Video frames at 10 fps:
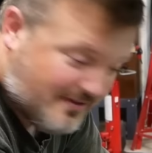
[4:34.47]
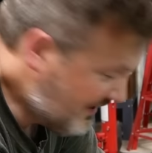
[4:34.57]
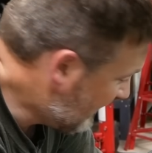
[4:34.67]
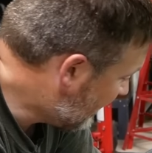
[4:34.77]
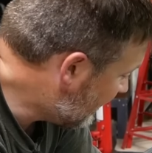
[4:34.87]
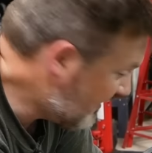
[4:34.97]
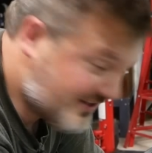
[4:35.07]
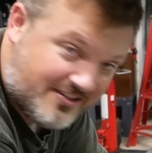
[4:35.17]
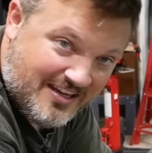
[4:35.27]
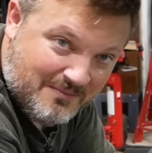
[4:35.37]
and it
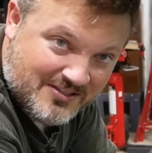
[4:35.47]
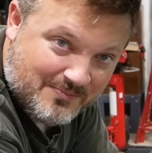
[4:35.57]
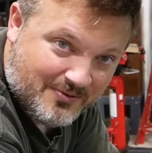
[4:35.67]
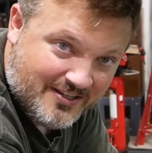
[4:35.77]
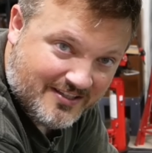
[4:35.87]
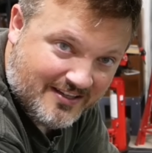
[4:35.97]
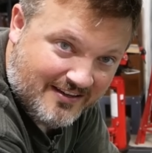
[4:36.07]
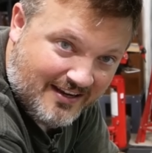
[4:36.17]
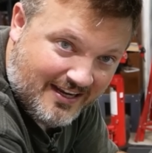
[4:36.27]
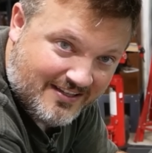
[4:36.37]
actually gave me some pretty good
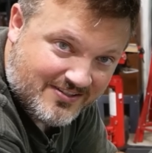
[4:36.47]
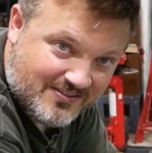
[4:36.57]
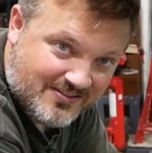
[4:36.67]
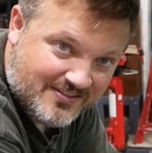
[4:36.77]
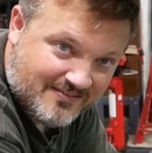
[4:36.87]
answers.